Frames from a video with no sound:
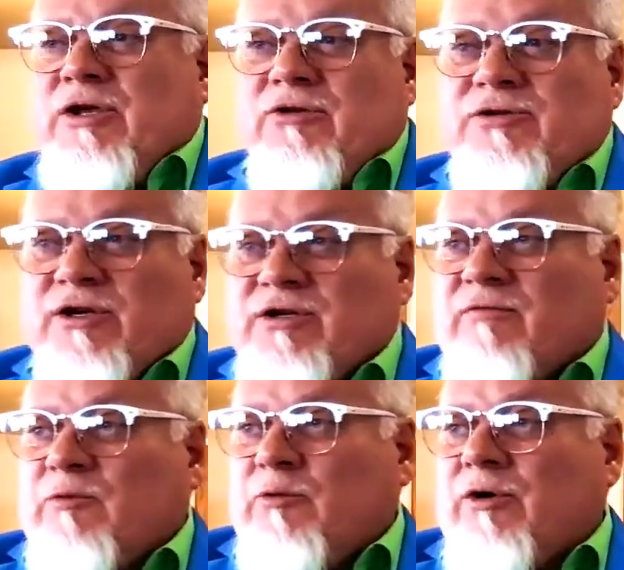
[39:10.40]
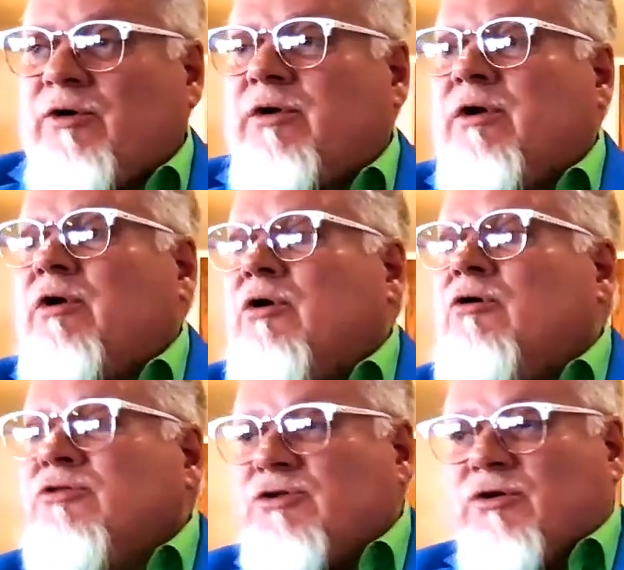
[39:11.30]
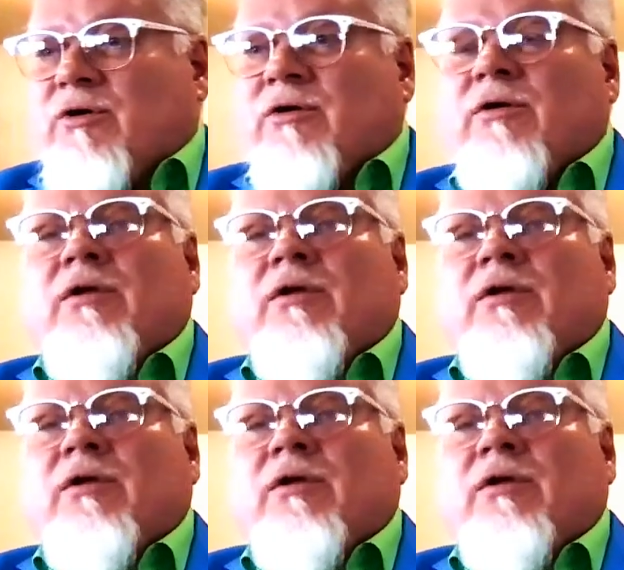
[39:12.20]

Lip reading: usage of the word Easter